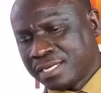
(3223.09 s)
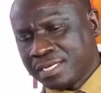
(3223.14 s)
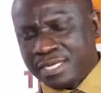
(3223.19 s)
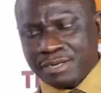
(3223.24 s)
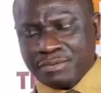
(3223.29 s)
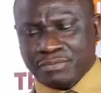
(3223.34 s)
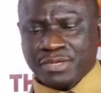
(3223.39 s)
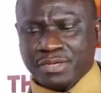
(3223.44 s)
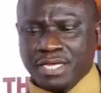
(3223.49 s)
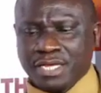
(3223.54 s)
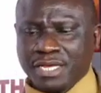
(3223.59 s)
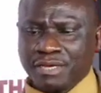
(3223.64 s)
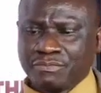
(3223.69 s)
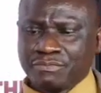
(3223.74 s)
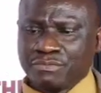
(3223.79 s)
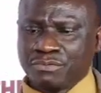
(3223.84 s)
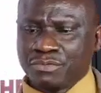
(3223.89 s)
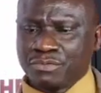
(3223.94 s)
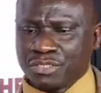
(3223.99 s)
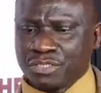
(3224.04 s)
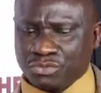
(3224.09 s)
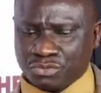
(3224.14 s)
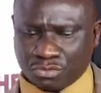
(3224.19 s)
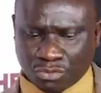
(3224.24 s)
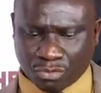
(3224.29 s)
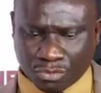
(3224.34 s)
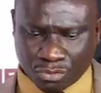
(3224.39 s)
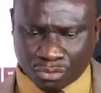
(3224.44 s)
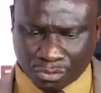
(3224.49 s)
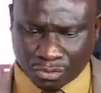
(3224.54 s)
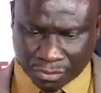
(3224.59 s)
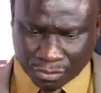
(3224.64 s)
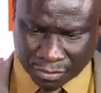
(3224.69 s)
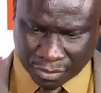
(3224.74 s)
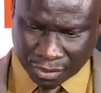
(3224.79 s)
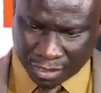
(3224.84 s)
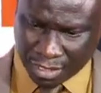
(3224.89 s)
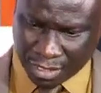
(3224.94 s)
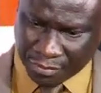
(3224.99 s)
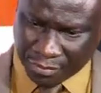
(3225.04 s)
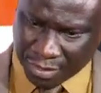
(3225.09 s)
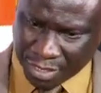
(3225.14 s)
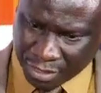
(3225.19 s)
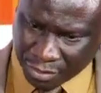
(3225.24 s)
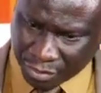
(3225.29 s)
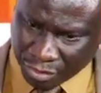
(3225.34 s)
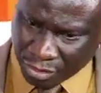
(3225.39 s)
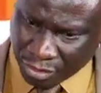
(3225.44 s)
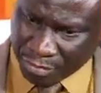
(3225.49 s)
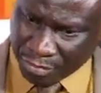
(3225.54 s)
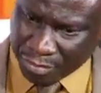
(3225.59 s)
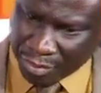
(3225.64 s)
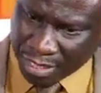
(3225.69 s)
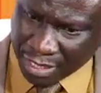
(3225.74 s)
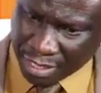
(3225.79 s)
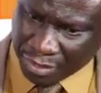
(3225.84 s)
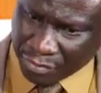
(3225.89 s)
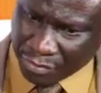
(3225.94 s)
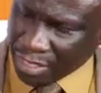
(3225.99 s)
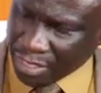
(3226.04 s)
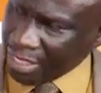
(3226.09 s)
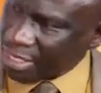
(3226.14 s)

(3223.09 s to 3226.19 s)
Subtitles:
Then we have to restore our economy, our